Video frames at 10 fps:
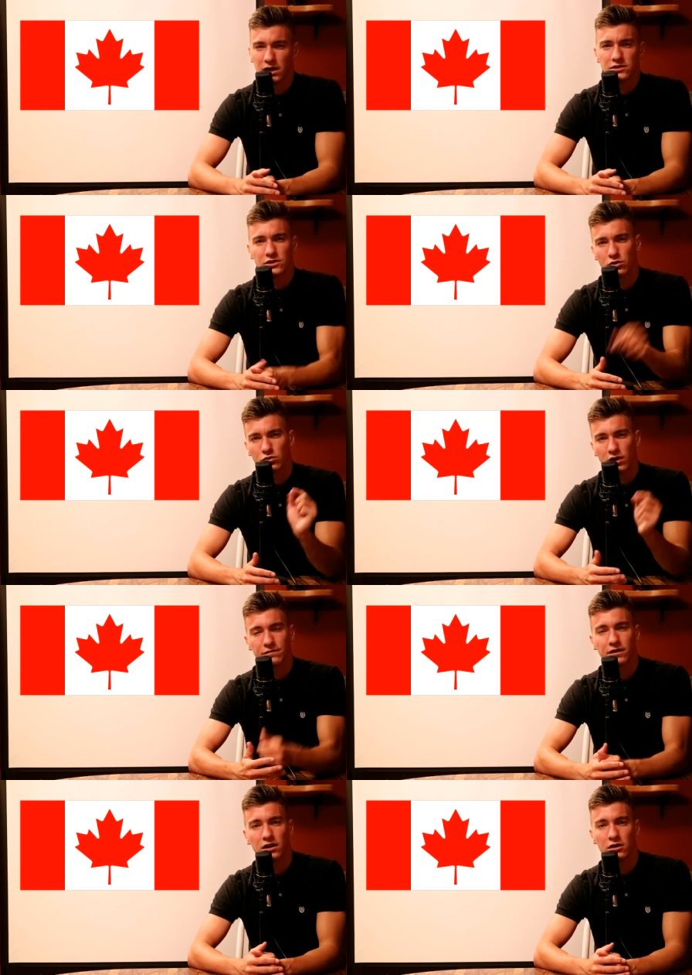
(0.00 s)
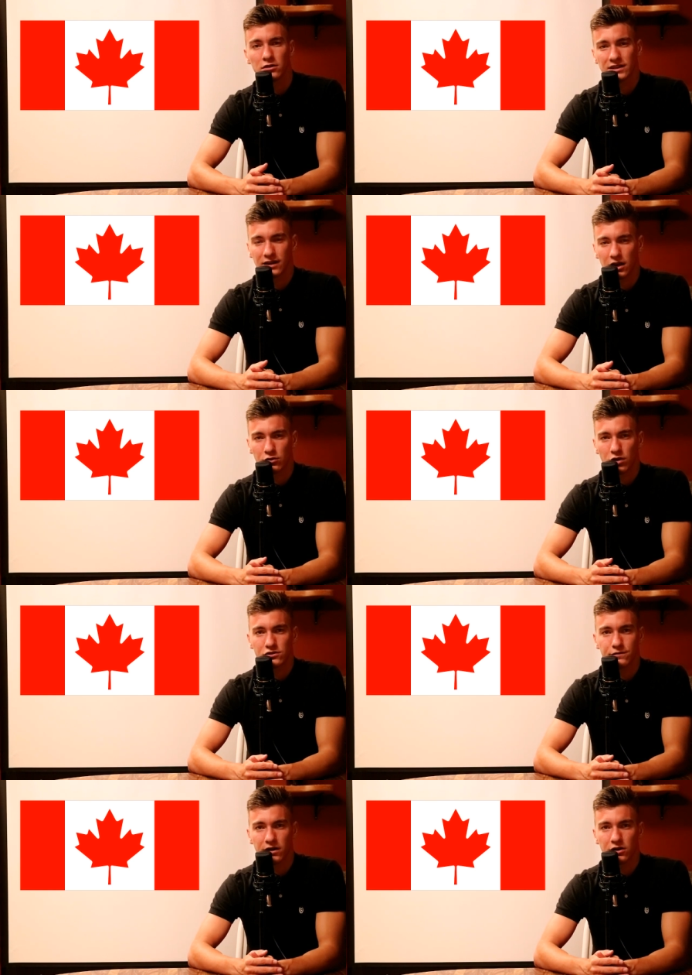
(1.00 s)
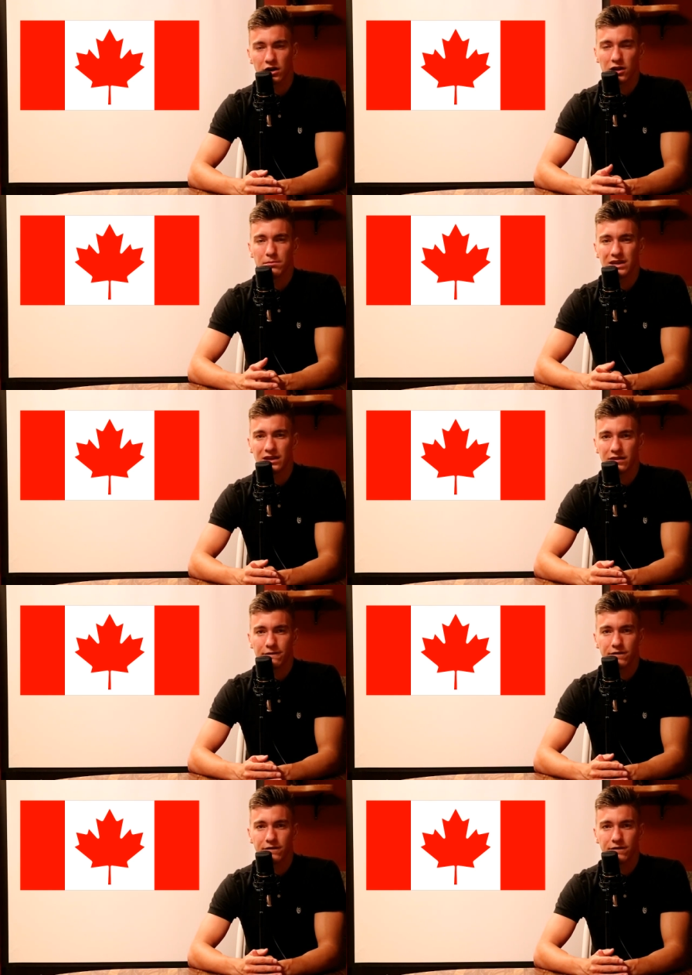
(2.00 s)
So Rafael Nadal and Roger Federer are going to meet in the